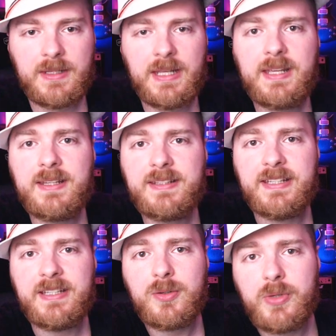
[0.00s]
And
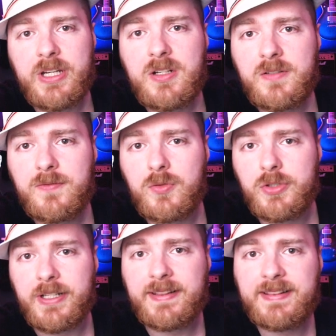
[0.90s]
here we are for
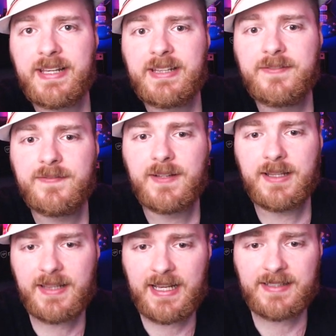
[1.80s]
the 10th
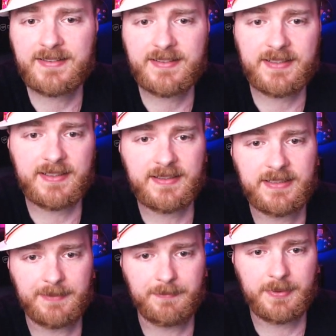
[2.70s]
last
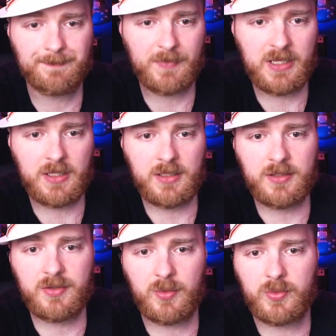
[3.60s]
tip.
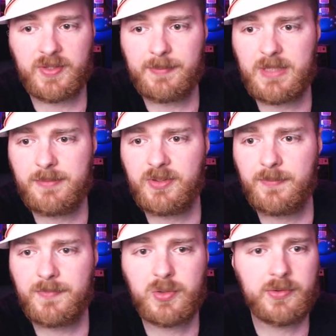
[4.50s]
So sometimes
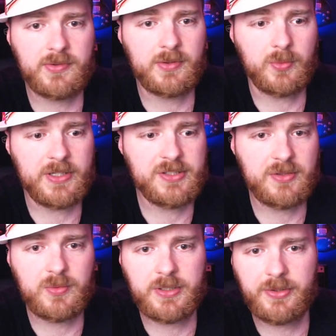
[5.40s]
there is a
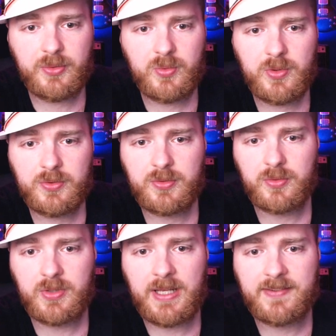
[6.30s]
situation where you want
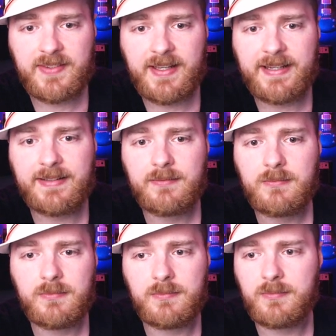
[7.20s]
to assign
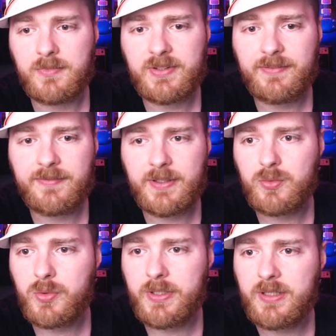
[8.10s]
um, something
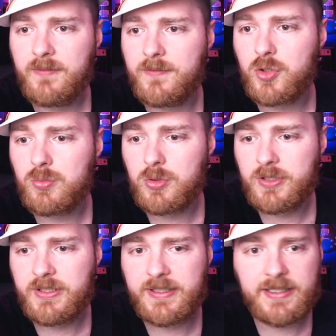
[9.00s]
to a verbal
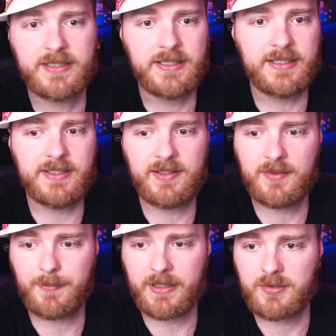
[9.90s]
in the
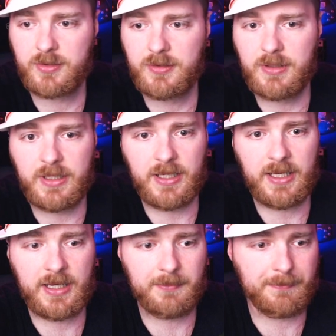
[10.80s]
inspector,
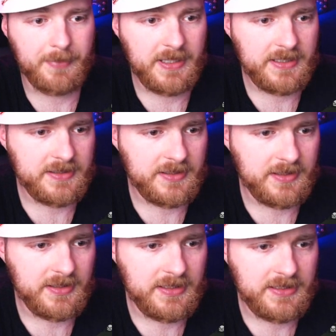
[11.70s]
uh, but
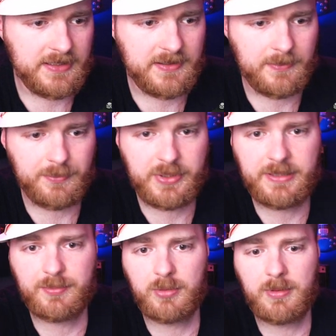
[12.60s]
it is
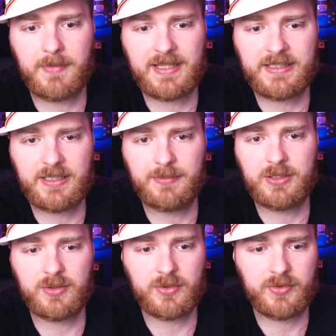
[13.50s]
pretty problematic
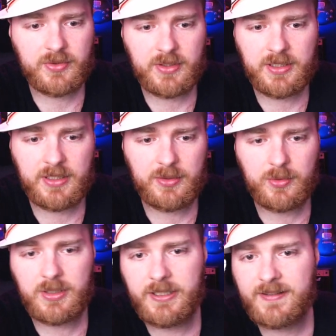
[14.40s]
because uh, you
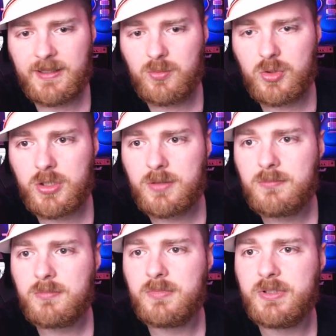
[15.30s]
click somewhere,
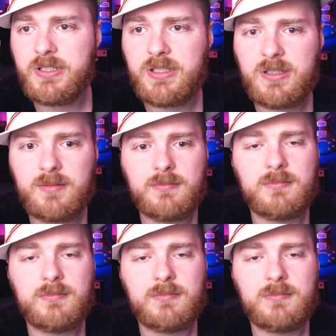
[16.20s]
the